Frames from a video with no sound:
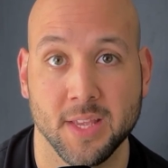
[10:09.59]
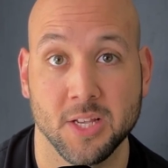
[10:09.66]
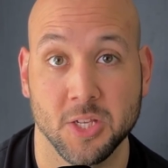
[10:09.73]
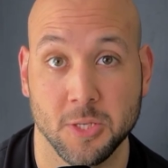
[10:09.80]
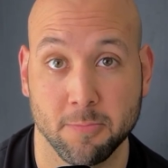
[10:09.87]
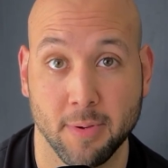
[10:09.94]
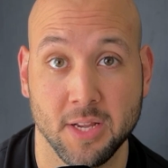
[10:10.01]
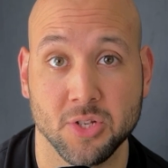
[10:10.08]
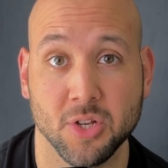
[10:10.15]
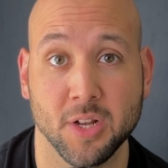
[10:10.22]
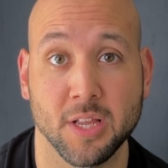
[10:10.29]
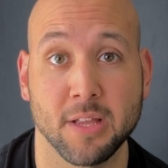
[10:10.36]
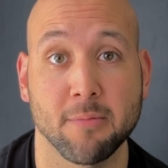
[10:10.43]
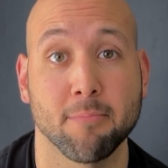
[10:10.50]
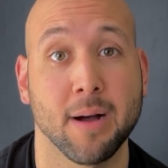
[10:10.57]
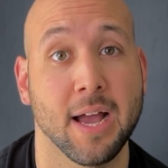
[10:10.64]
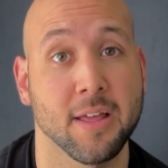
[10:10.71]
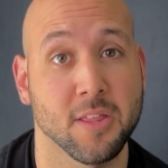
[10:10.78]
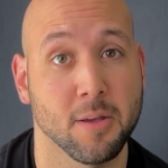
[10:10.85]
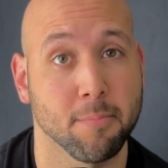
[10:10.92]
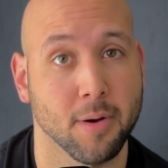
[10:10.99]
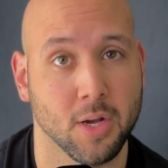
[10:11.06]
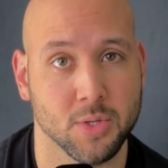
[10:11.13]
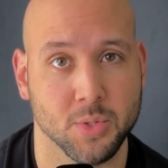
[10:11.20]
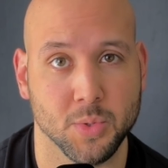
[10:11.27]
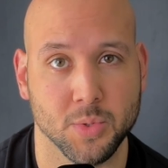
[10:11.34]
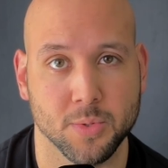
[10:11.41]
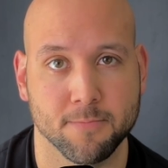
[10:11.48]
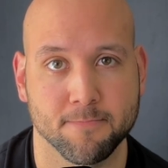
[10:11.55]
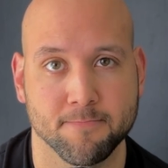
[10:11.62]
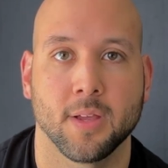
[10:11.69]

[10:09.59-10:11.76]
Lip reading: especially by the apostles.